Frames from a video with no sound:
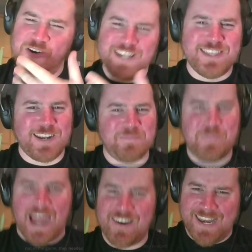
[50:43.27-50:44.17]
into the
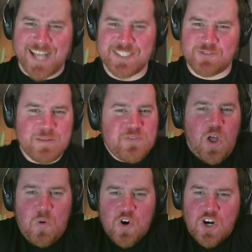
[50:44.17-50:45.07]
Barry Lad stream,
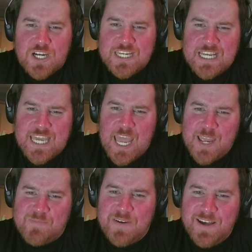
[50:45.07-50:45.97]
no hook in the
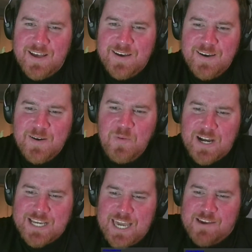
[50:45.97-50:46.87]
game.
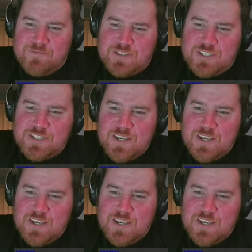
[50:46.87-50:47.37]
What gives?